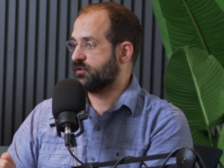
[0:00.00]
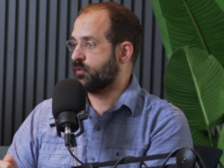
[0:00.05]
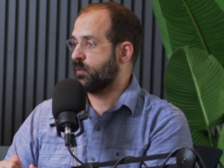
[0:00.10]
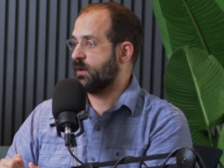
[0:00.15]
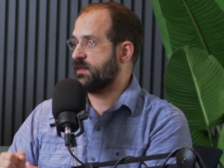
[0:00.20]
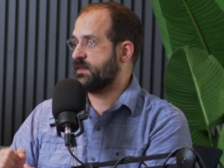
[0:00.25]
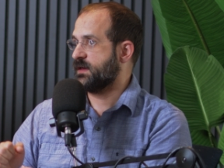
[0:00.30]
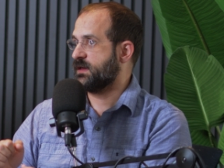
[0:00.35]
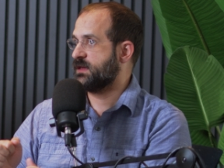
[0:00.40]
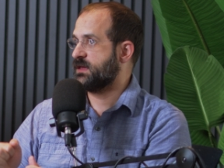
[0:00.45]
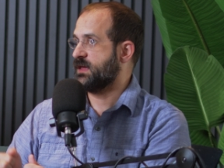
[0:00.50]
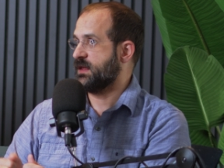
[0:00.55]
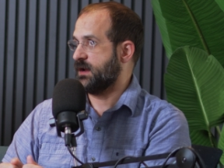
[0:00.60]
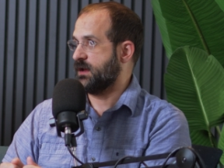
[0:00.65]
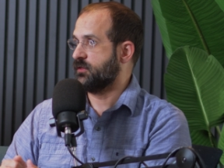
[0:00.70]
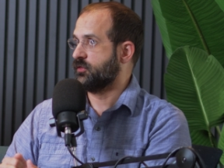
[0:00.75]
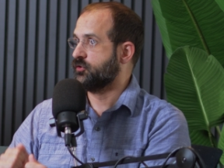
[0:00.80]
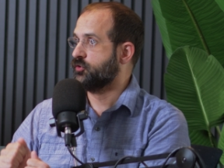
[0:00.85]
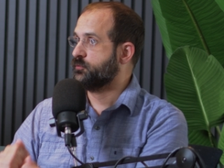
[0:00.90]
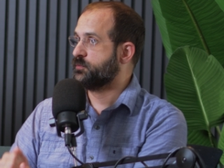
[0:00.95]
way they get
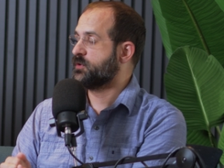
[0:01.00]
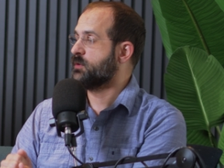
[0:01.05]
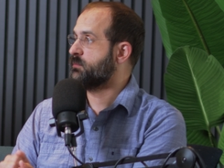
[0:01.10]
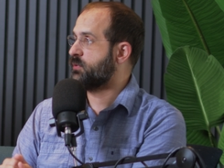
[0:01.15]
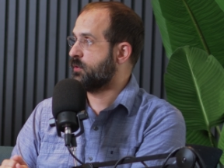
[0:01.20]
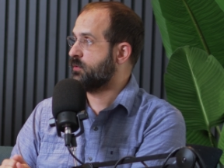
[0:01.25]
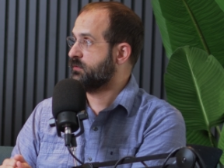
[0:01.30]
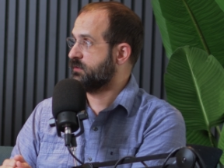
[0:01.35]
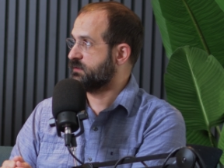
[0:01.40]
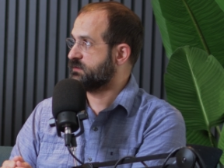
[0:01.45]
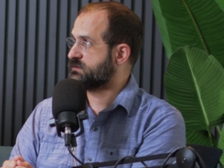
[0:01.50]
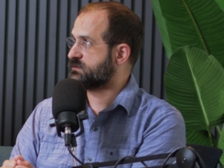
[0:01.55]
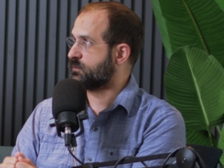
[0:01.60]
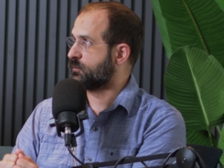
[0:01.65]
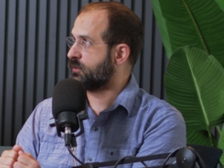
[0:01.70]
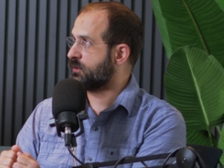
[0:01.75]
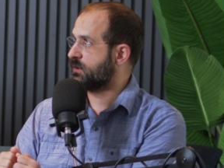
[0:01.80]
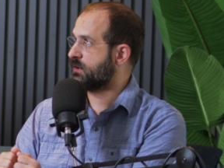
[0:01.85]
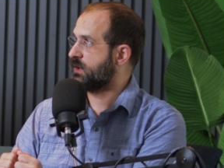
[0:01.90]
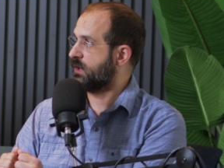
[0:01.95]
it. Loop components
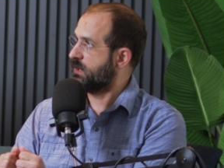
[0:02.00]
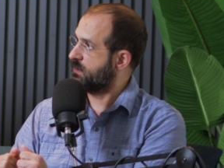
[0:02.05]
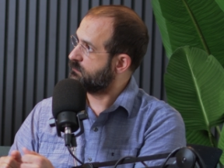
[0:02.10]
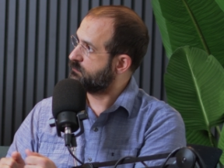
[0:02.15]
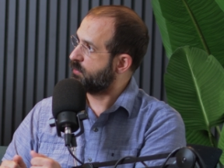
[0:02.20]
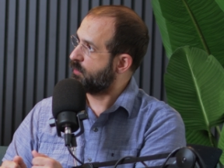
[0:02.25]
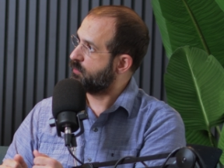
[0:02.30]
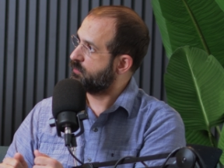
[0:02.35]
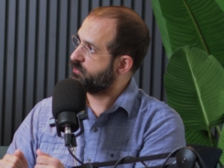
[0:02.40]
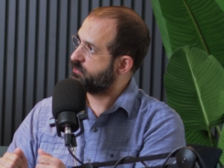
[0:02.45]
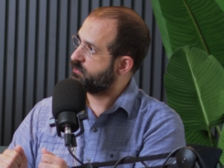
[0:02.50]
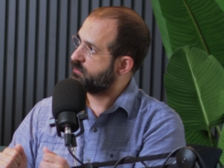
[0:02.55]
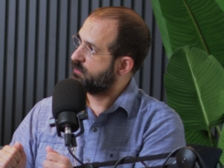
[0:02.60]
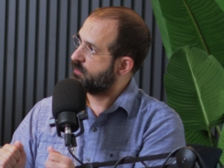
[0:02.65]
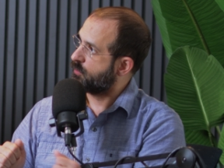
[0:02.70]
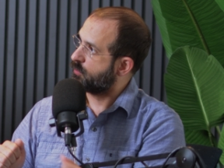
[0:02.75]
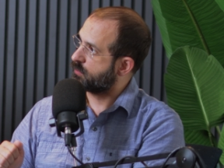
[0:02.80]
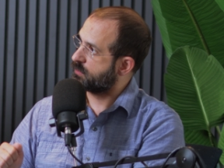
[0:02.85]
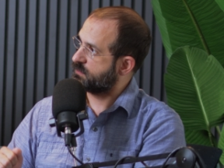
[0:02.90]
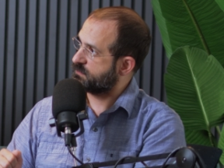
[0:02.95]
work in both
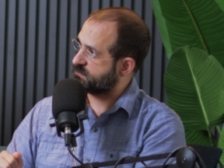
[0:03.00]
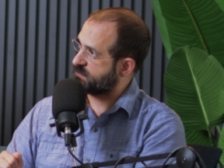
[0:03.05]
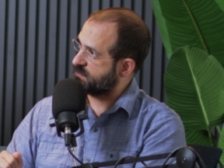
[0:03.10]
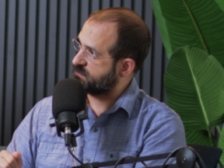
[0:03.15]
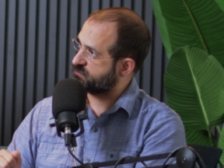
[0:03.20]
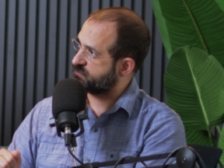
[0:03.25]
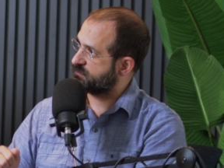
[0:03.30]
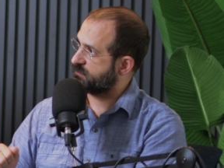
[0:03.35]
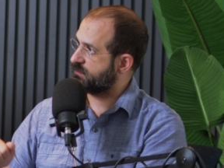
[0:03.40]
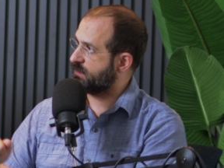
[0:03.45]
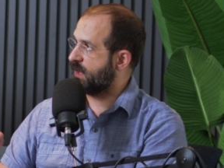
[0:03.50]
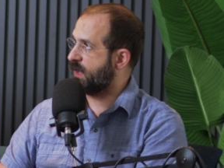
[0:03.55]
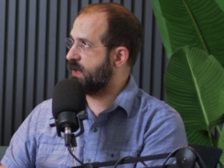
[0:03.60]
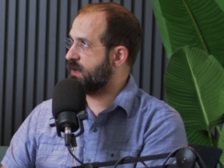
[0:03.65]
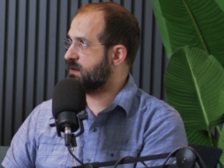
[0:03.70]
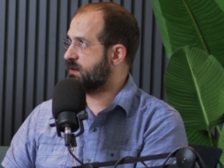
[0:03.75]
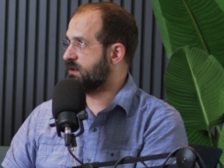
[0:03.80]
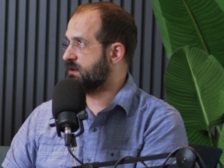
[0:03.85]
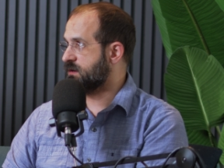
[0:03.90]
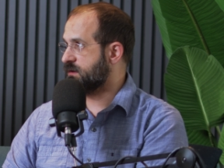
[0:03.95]
organizational
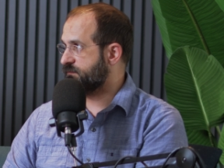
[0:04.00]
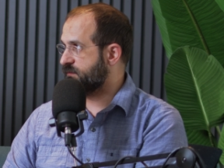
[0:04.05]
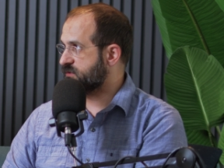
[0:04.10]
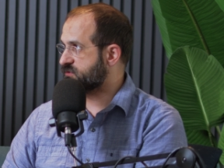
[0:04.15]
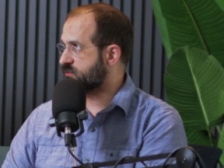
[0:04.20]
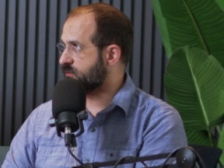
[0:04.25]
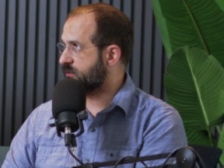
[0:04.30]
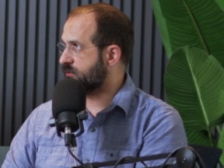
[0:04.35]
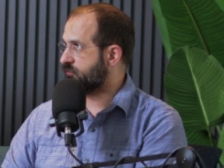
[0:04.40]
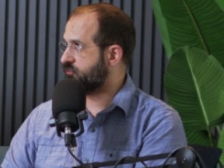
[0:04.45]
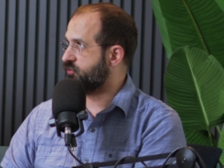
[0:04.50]
and individual.